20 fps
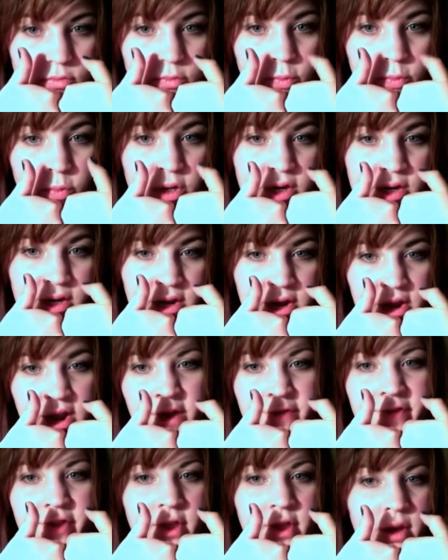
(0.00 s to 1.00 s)

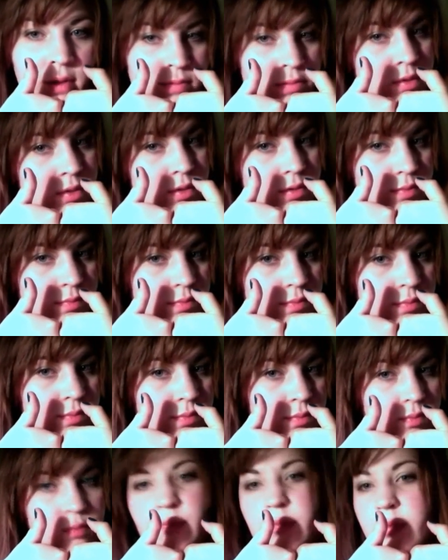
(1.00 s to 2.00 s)
1.5 thumbs,
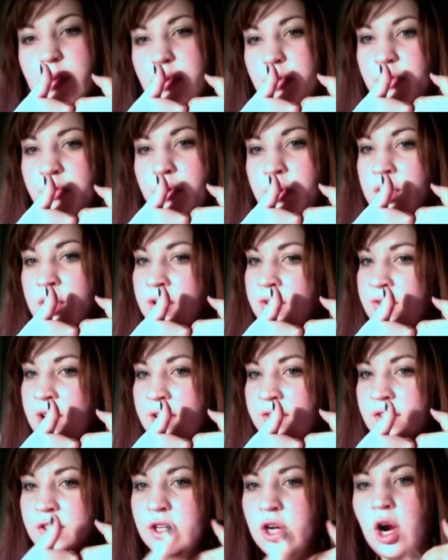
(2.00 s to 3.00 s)
4 out of
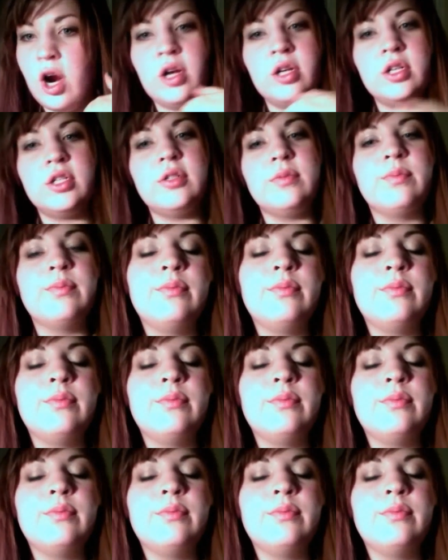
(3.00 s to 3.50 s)
5 stars.